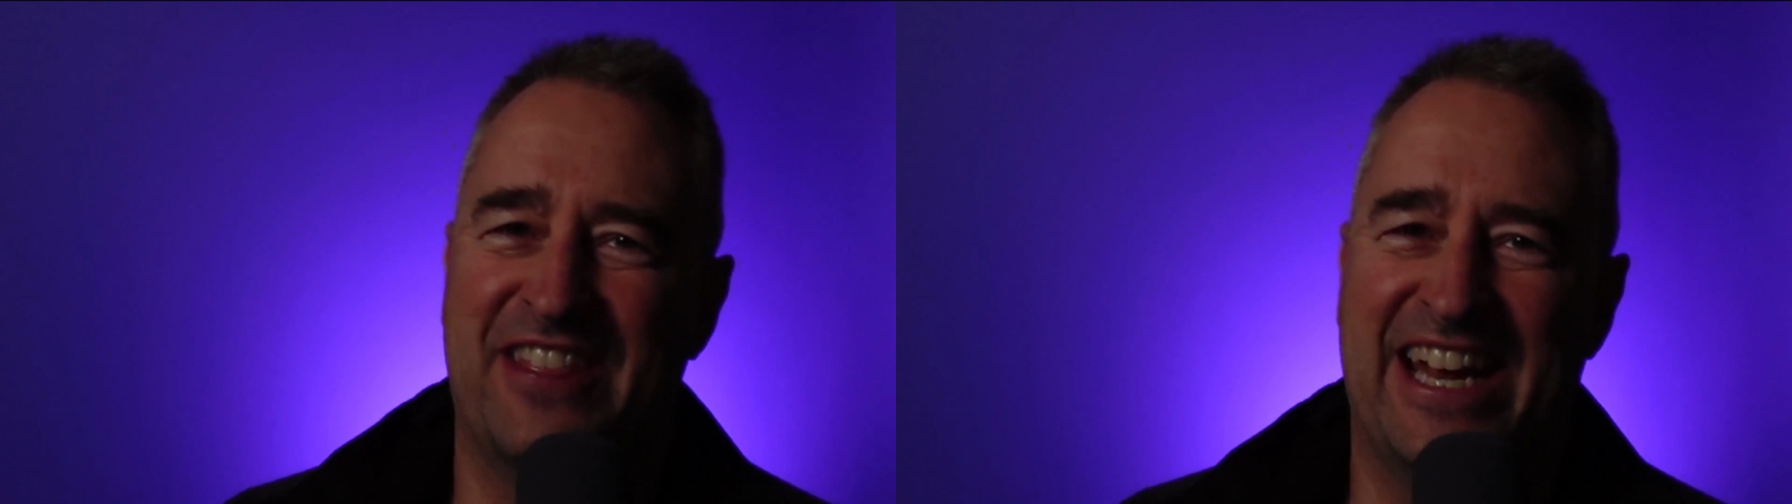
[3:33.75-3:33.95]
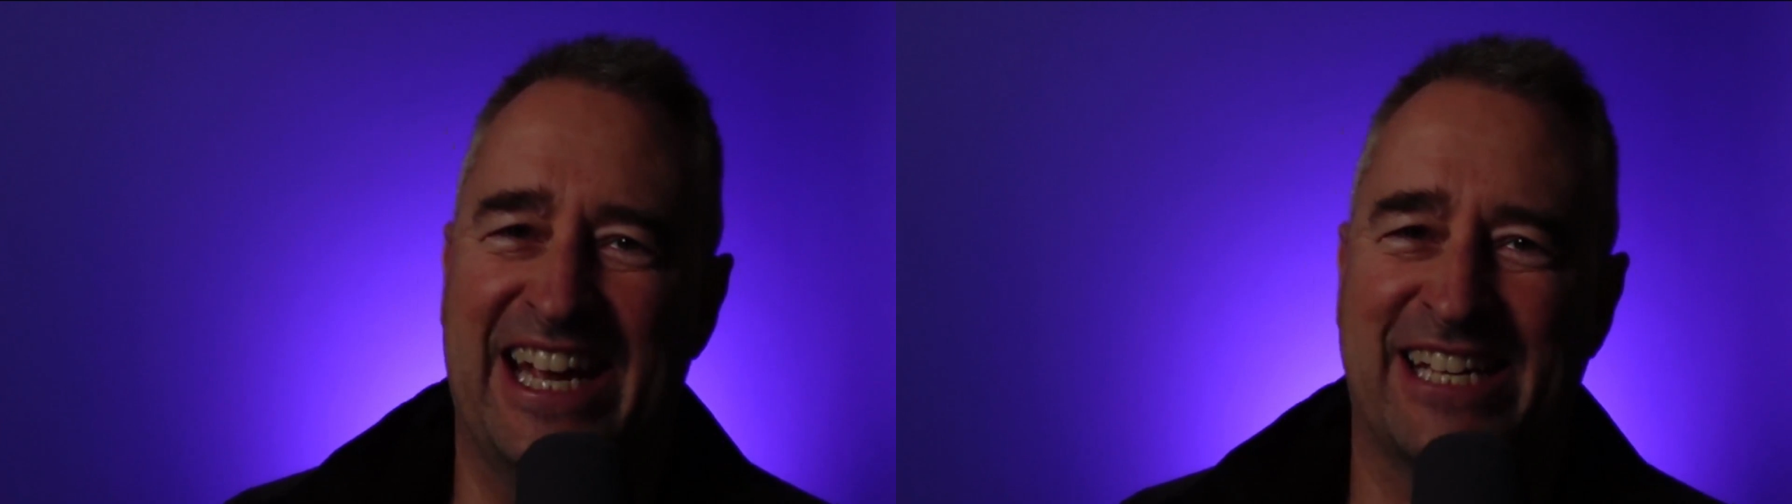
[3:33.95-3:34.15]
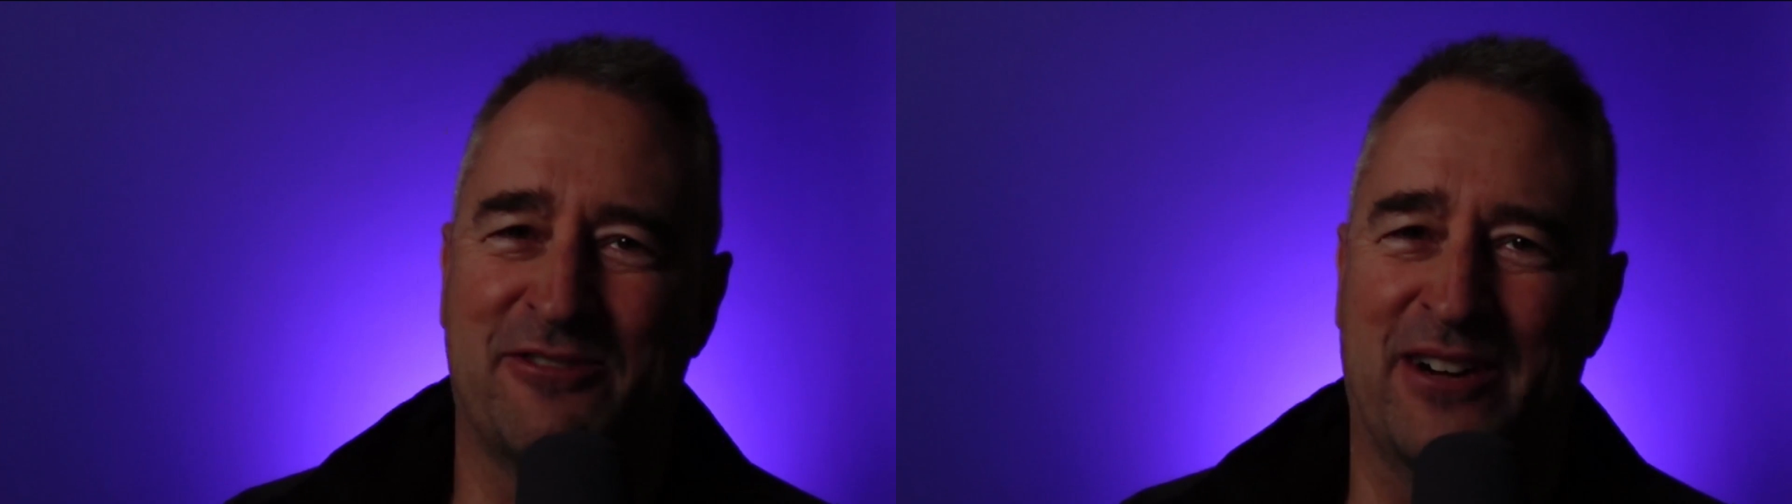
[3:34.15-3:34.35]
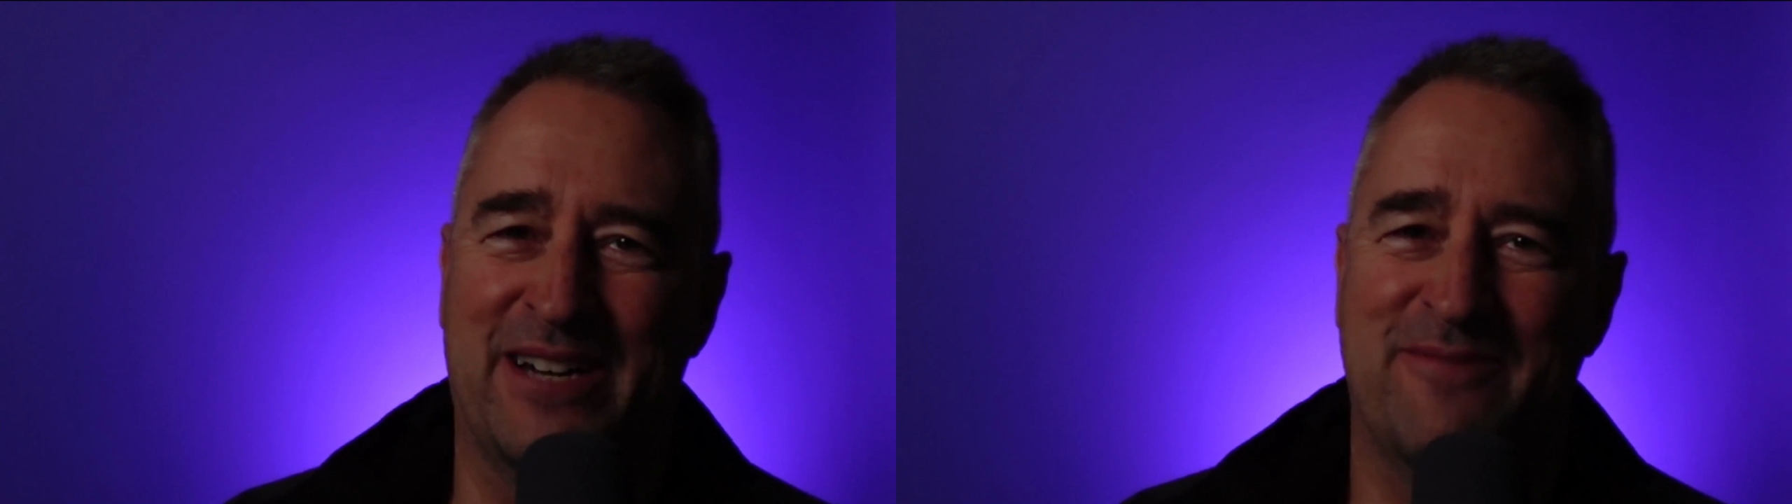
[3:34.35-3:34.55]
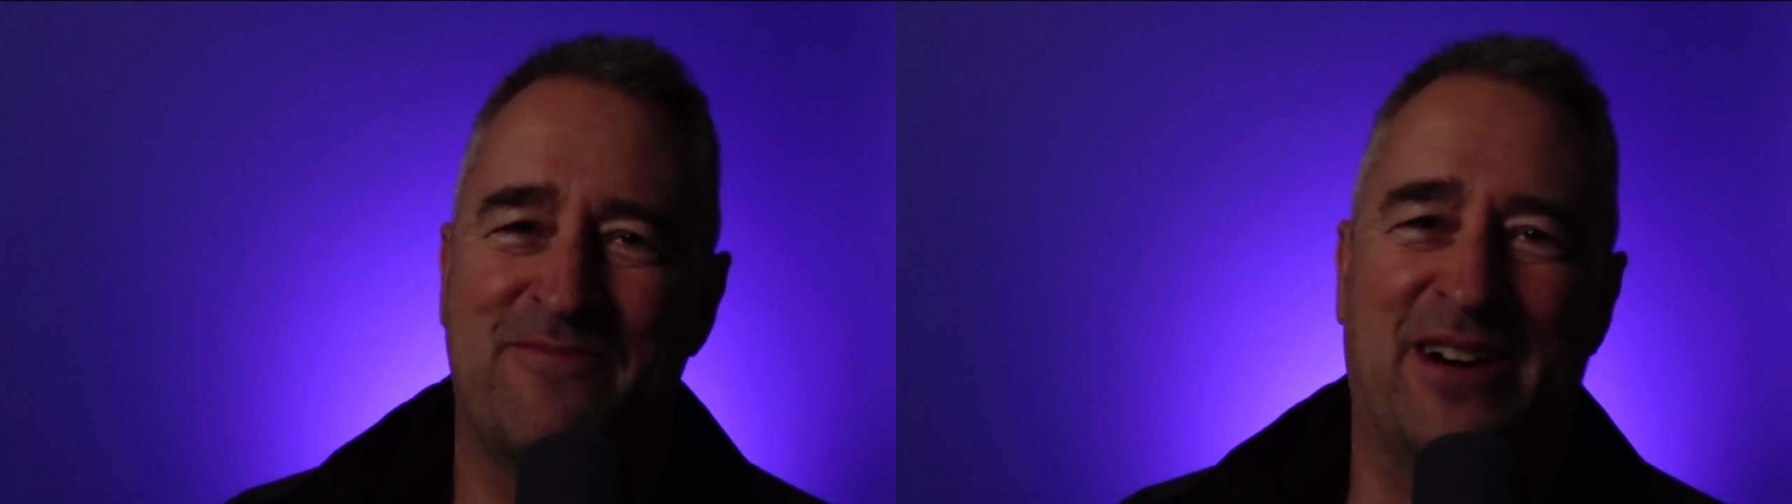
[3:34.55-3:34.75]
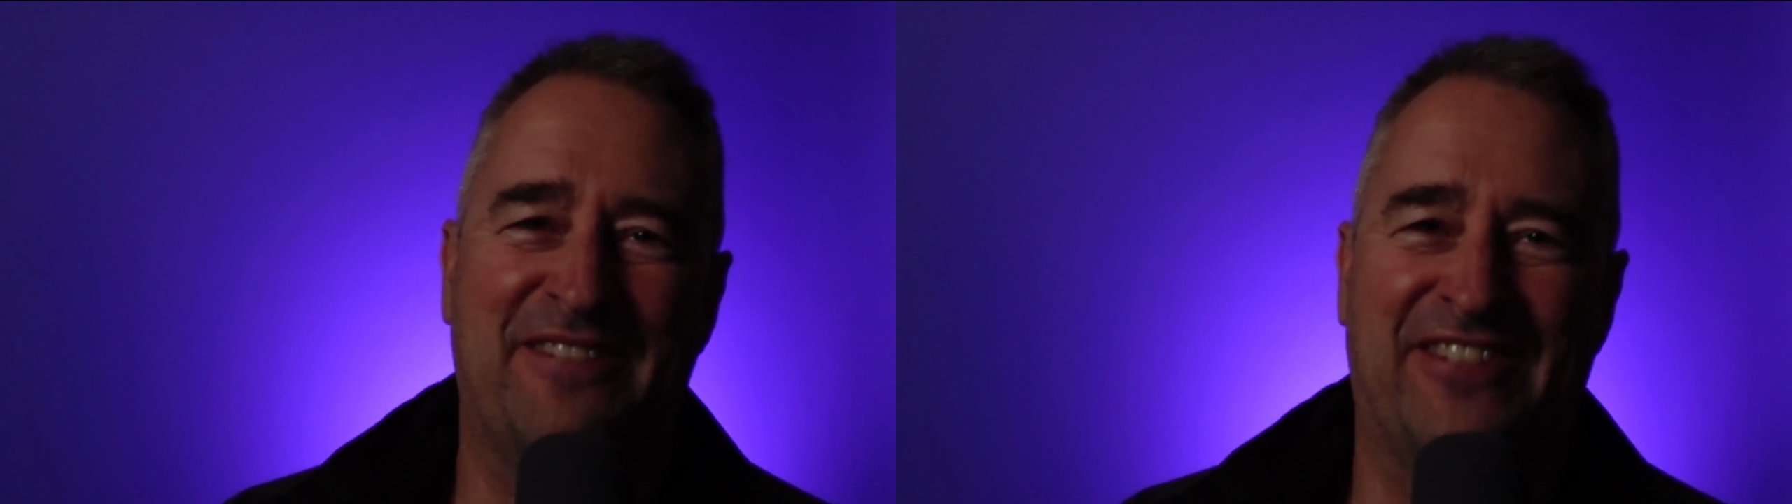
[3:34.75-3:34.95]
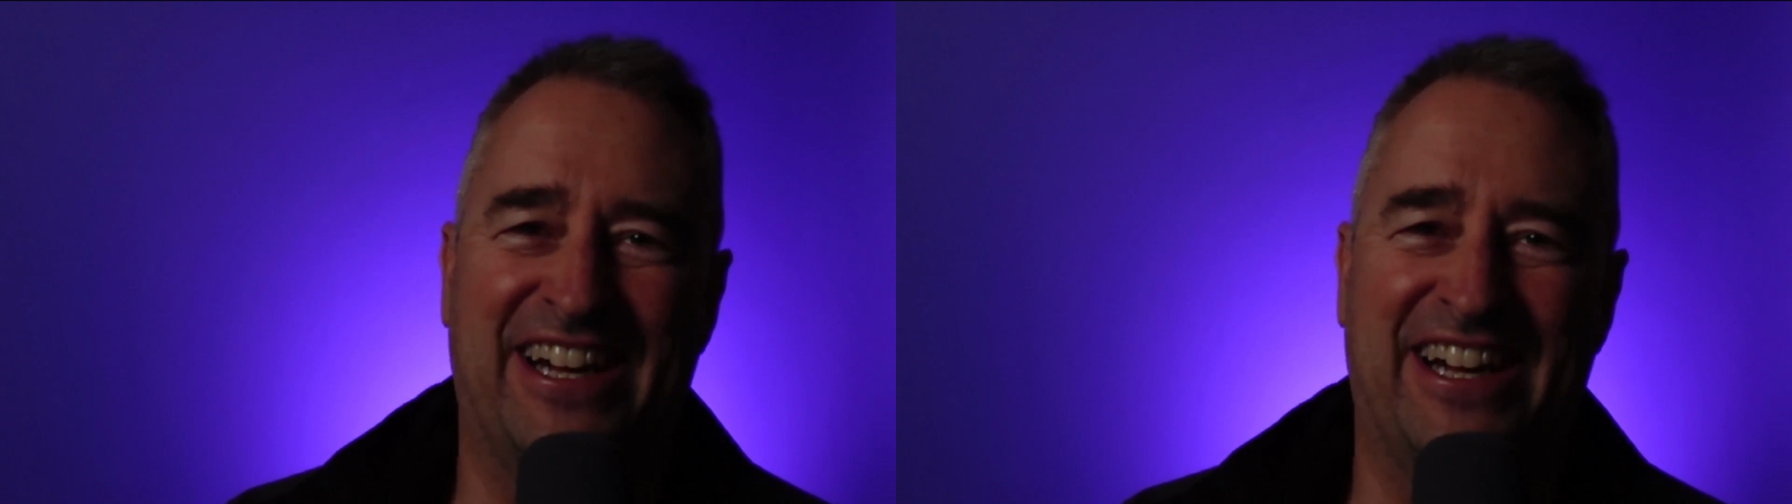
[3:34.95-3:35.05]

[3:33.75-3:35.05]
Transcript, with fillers: the next one. Bye for